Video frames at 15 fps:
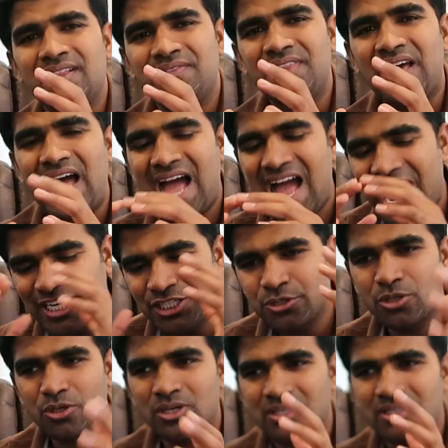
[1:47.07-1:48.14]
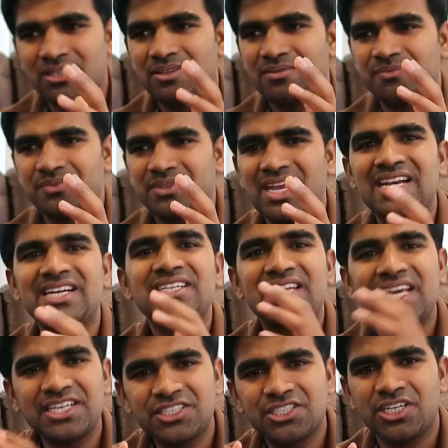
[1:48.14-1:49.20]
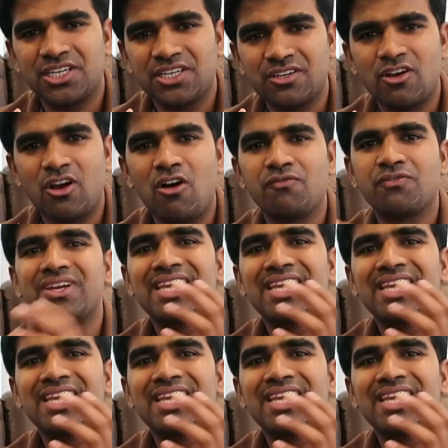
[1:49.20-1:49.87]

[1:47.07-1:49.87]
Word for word: the actual intention of